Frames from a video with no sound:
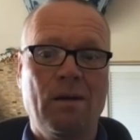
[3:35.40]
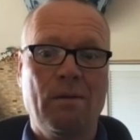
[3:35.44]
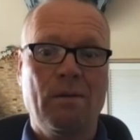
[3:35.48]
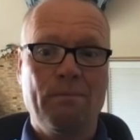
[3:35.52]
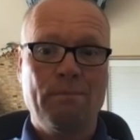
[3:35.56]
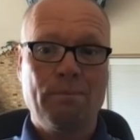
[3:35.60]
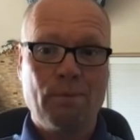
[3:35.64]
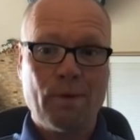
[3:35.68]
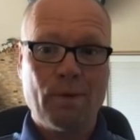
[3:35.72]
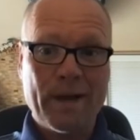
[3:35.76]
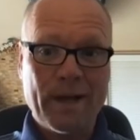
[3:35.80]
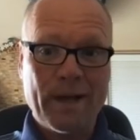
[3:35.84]

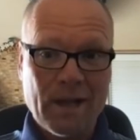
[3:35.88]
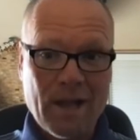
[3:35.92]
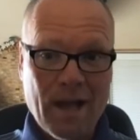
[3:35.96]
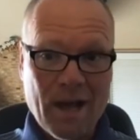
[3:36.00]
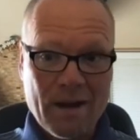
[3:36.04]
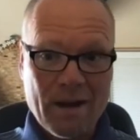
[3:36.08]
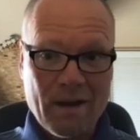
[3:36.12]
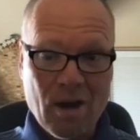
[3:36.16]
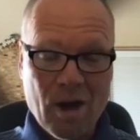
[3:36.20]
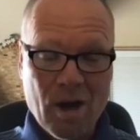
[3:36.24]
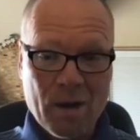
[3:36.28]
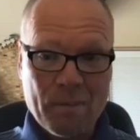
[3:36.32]
bring a
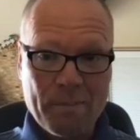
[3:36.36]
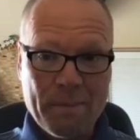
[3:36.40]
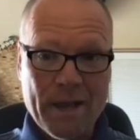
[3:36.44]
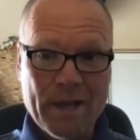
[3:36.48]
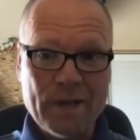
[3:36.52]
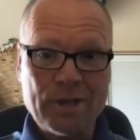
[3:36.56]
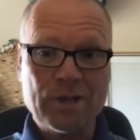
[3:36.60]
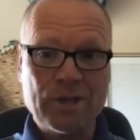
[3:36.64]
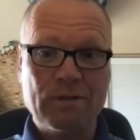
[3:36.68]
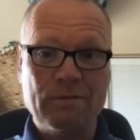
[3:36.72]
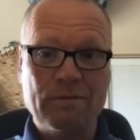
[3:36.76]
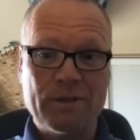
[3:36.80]
lot of
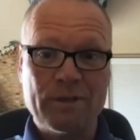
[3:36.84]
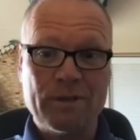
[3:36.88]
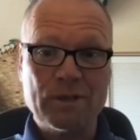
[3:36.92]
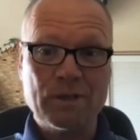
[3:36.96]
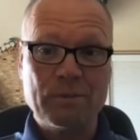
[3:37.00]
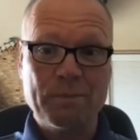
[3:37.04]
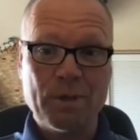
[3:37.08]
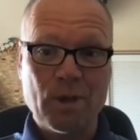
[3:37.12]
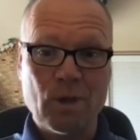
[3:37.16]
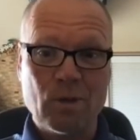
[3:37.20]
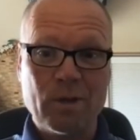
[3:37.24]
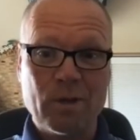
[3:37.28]
automation,
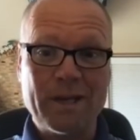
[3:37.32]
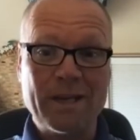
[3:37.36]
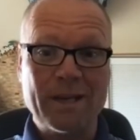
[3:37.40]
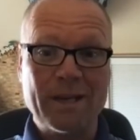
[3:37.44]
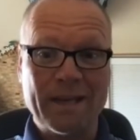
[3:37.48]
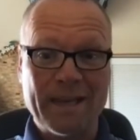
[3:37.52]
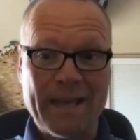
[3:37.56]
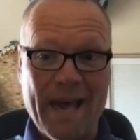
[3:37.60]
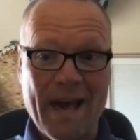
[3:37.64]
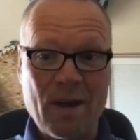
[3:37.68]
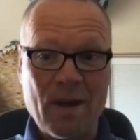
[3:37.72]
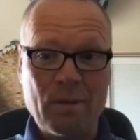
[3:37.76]
visibility, and
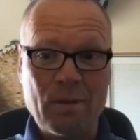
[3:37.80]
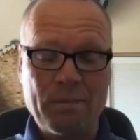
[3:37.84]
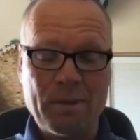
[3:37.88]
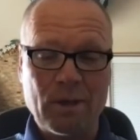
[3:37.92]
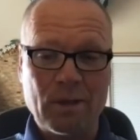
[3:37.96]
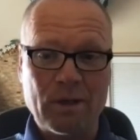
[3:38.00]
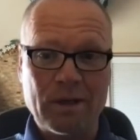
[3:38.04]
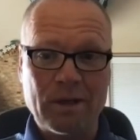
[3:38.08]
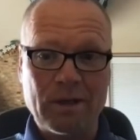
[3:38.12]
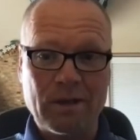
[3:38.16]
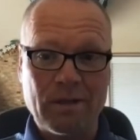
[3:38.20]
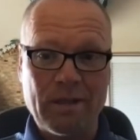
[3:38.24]

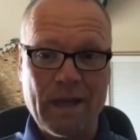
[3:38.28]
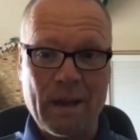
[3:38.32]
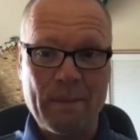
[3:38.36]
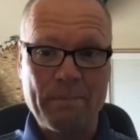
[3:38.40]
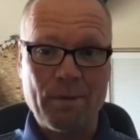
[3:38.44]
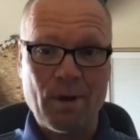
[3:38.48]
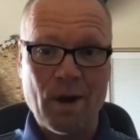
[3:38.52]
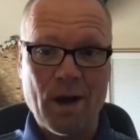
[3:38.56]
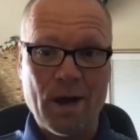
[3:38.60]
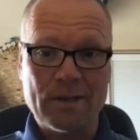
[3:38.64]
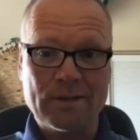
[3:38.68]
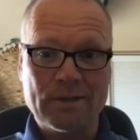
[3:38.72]
accountability to
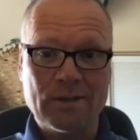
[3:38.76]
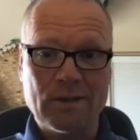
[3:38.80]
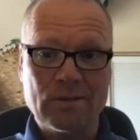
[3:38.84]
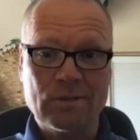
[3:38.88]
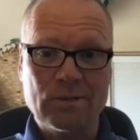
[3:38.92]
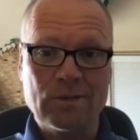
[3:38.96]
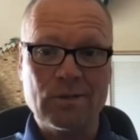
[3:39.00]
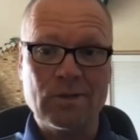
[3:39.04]
that process.